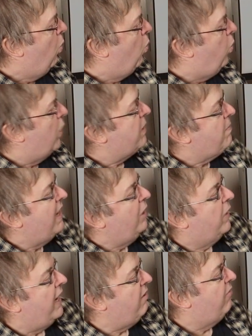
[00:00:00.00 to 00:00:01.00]
What am I
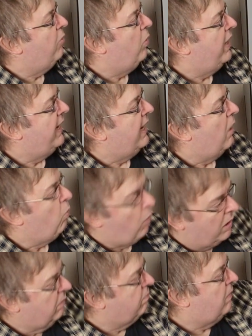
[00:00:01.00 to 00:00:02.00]
looking for here?
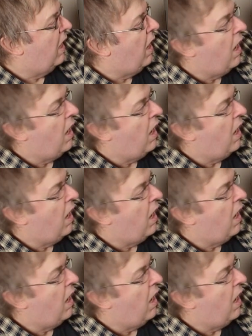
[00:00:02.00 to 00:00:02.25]
Well,